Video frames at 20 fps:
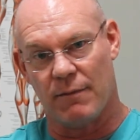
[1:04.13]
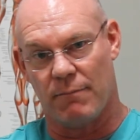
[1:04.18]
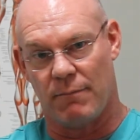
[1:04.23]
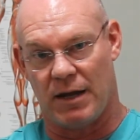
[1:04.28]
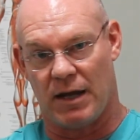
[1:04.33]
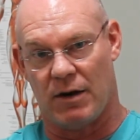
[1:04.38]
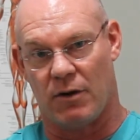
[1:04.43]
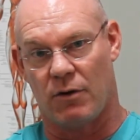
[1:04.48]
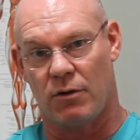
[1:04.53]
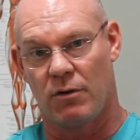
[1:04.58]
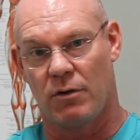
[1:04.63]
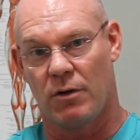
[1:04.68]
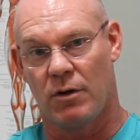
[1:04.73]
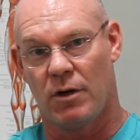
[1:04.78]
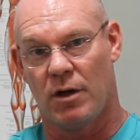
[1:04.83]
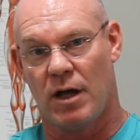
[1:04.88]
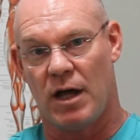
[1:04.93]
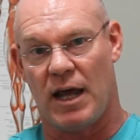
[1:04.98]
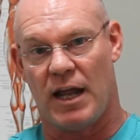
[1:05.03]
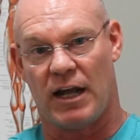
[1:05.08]
the middle
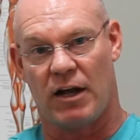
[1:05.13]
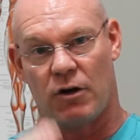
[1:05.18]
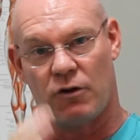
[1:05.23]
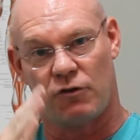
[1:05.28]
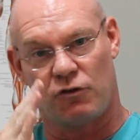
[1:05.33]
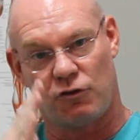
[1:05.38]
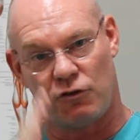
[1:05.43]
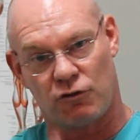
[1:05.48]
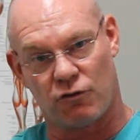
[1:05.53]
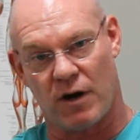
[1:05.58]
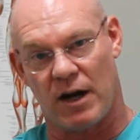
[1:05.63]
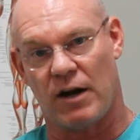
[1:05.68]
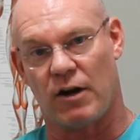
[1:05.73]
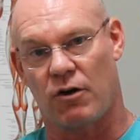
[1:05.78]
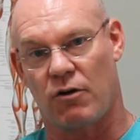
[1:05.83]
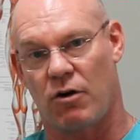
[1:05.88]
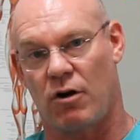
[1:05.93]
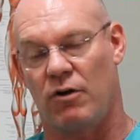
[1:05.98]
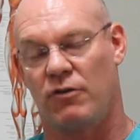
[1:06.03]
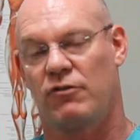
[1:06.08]
and it goes straight
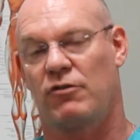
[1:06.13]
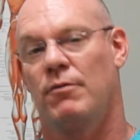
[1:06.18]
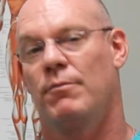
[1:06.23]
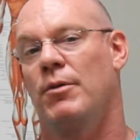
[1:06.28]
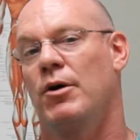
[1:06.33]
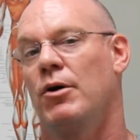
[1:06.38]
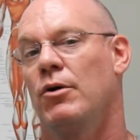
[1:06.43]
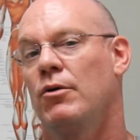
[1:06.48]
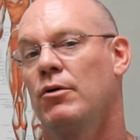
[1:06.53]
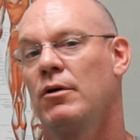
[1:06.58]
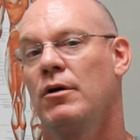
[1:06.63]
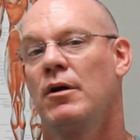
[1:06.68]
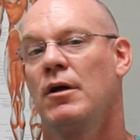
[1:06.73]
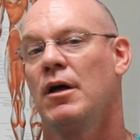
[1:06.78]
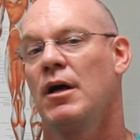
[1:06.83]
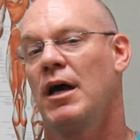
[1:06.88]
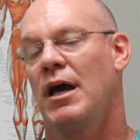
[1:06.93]
across the bone.